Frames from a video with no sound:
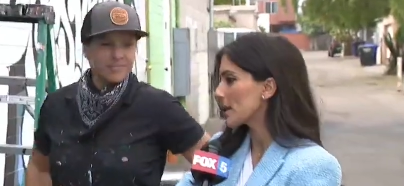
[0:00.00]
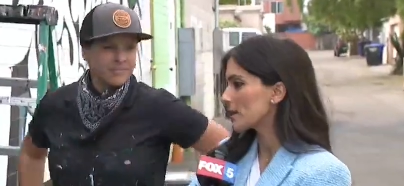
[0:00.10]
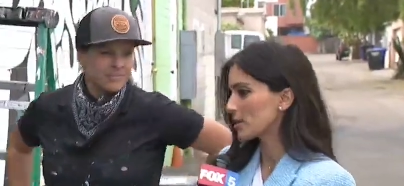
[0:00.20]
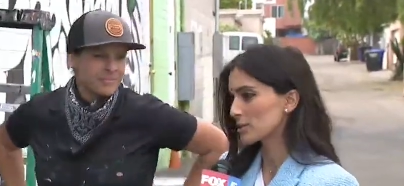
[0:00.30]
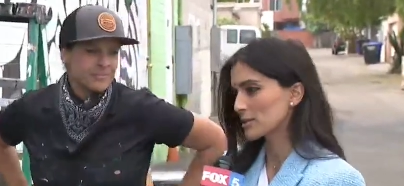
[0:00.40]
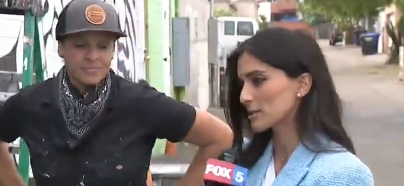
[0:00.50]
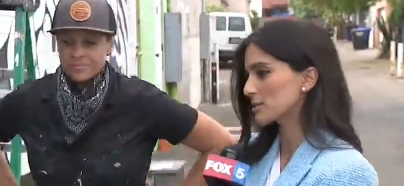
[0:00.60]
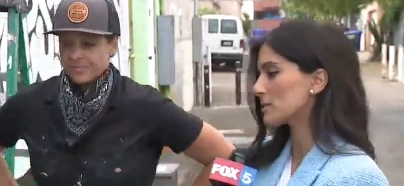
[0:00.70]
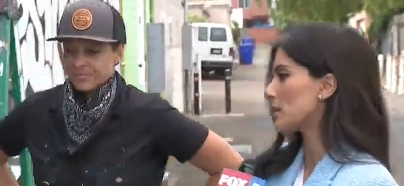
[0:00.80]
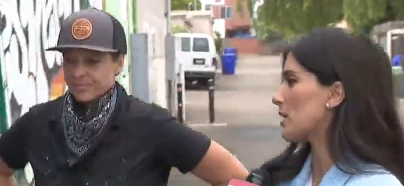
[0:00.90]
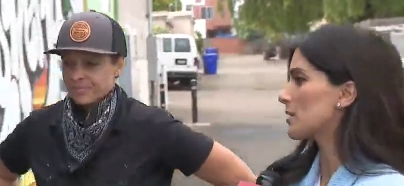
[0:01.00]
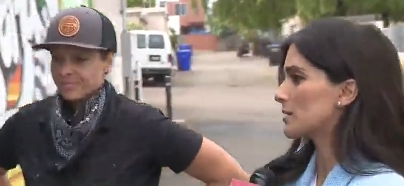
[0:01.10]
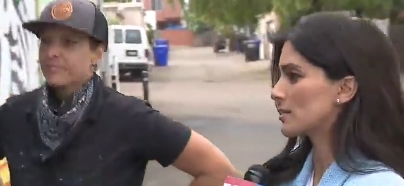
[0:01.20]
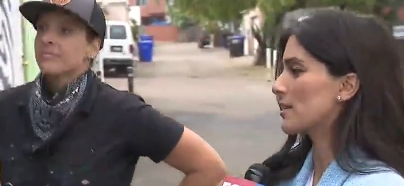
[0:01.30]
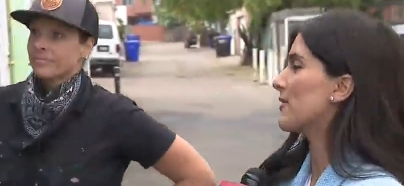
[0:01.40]
Speaker 1: there's
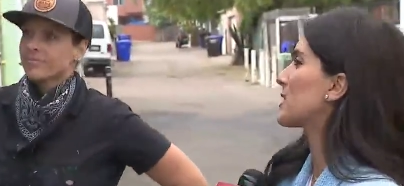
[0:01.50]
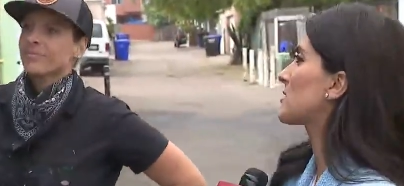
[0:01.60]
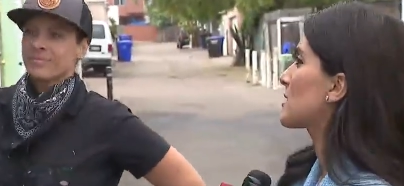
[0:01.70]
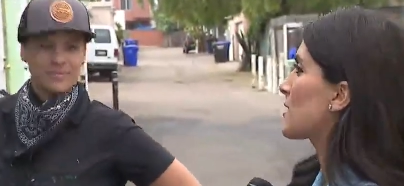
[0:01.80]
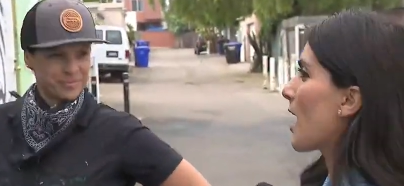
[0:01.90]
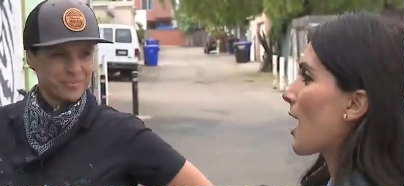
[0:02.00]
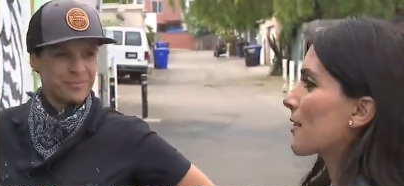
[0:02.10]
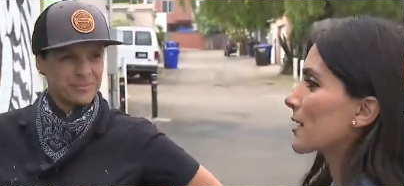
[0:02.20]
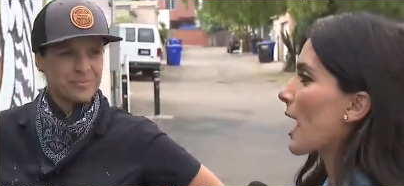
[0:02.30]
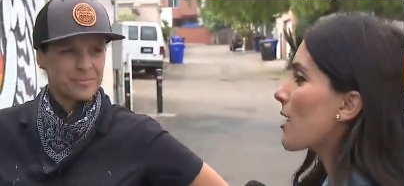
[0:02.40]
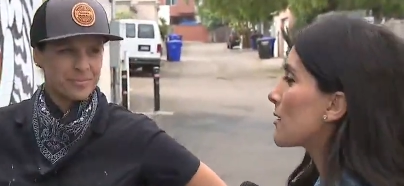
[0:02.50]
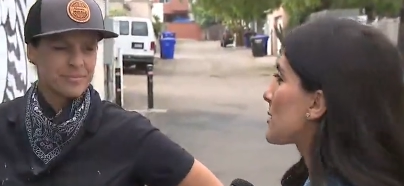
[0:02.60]
a significance to that, the calla